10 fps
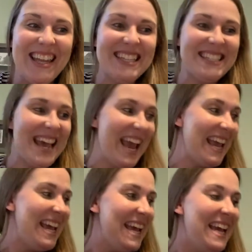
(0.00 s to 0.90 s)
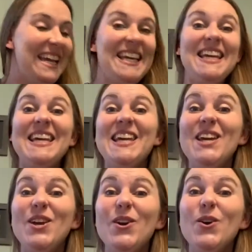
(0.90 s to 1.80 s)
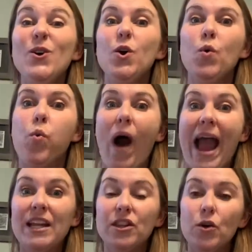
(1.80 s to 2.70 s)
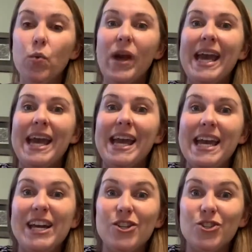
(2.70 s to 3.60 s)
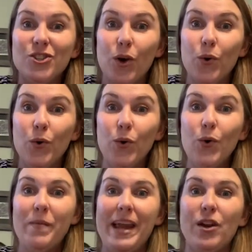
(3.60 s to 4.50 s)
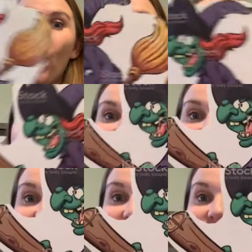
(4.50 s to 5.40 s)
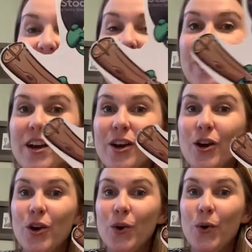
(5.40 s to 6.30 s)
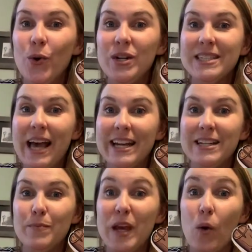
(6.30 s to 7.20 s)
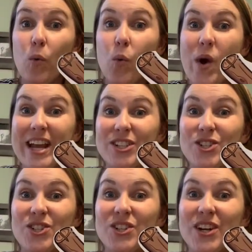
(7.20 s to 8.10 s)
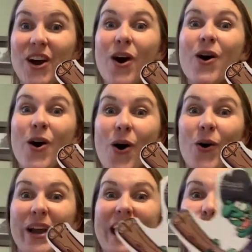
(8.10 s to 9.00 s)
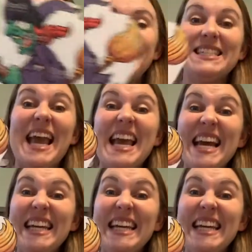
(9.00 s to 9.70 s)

let's say, ew, whined the witch. So who made a witch? Who decided to be a witch? Okay, ready, say,